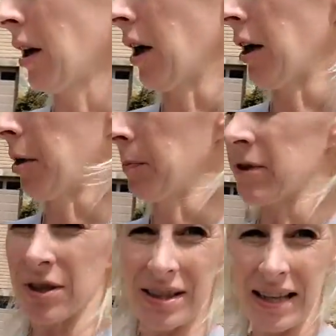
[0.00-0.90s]
um,
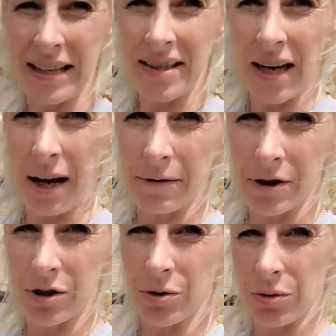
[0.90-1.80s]
just in case I have to
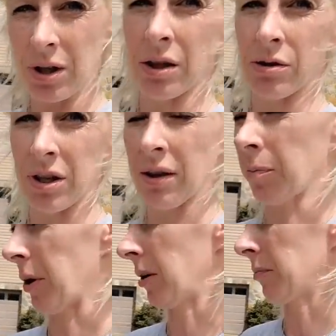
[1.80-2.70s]
do an underneath
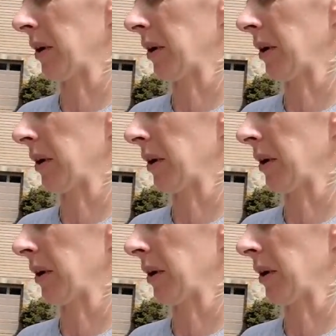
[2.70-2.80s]
part,